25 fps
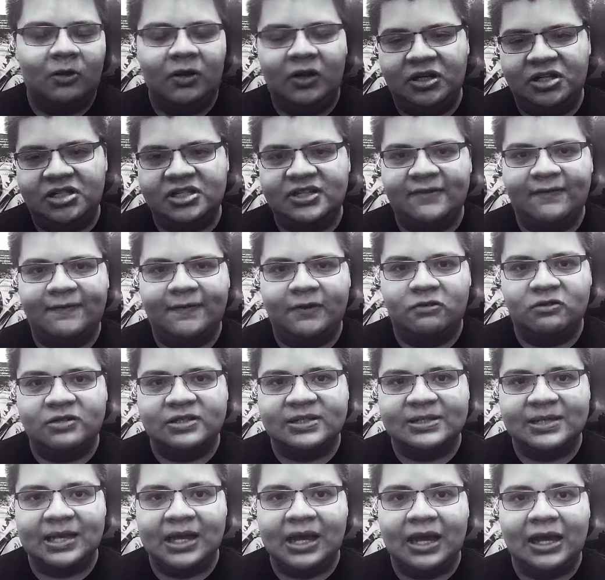which is the
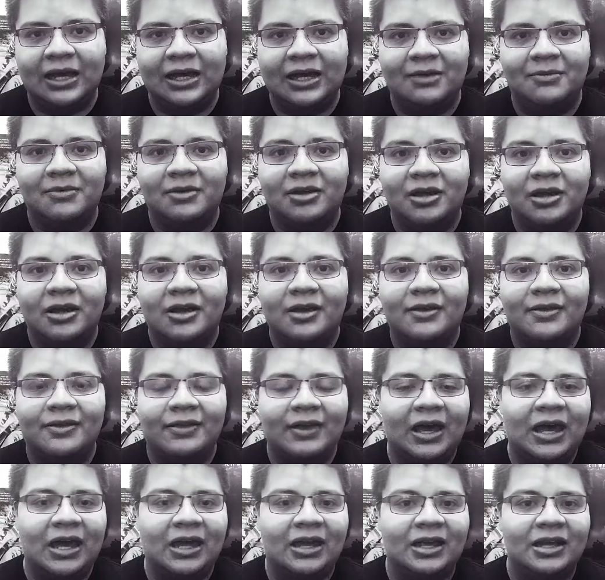first time
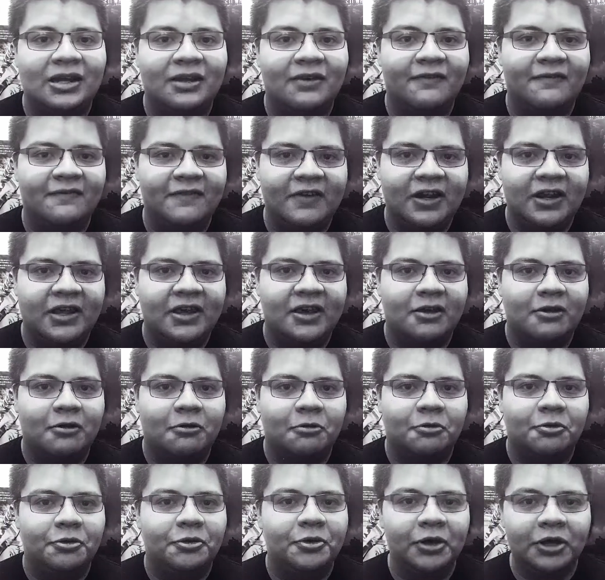that in a
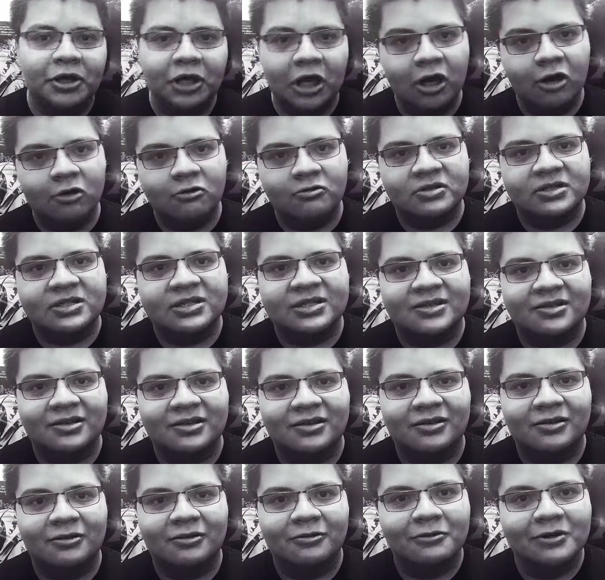video, the ghost
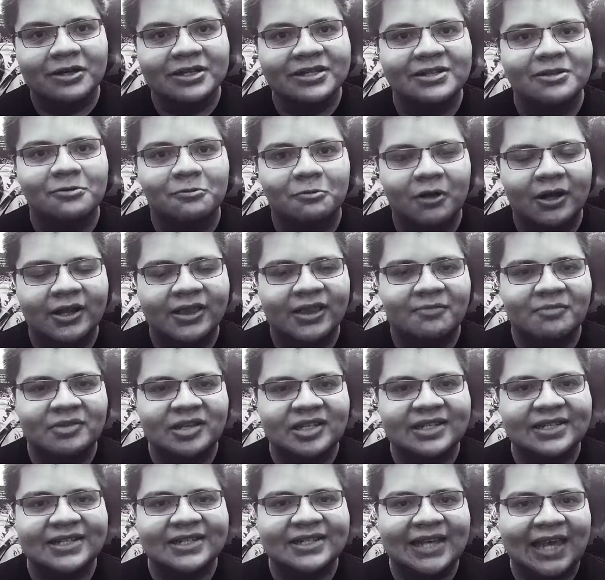was the one to
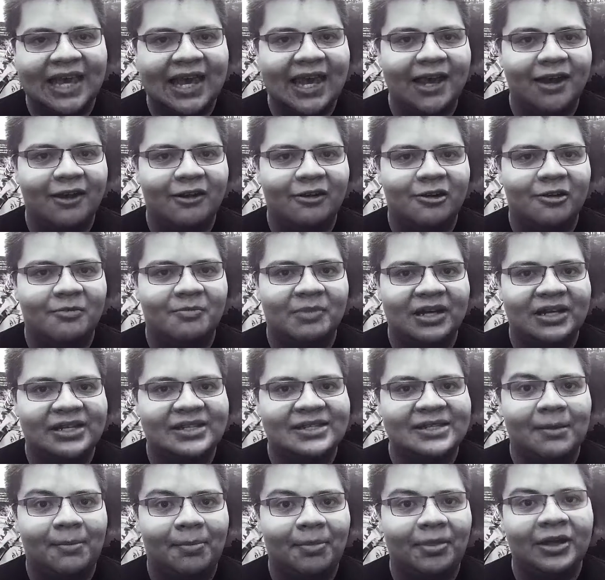be scared by
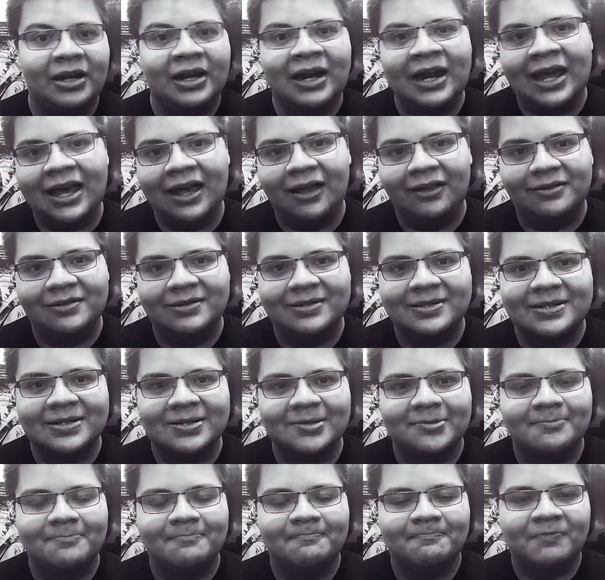something
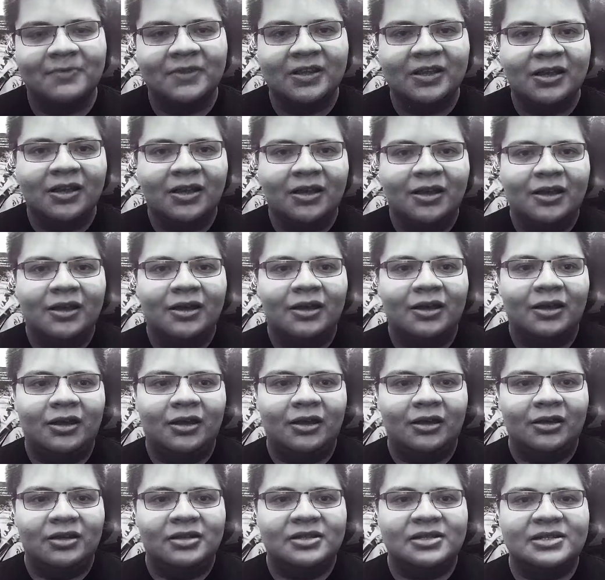else.
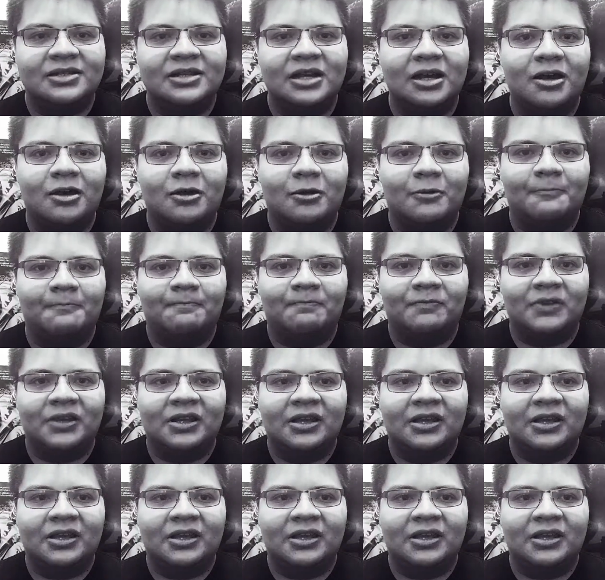So,